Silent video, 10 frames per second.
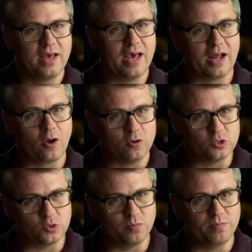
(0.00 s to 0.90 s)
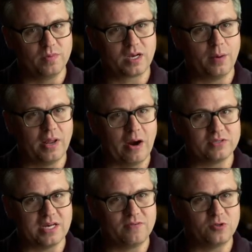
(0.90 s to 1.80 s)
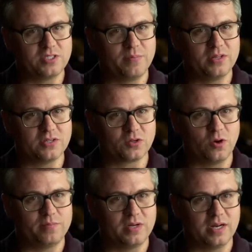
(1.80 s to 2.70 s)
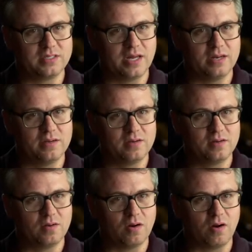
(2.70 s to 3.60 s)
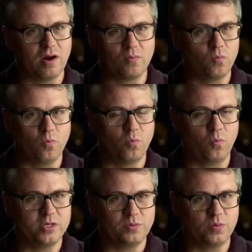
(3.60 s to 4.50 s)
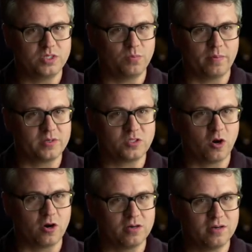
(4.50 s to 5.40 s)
And I called Drew a couple hours after he sent me the script and I said, all right, we should probably start.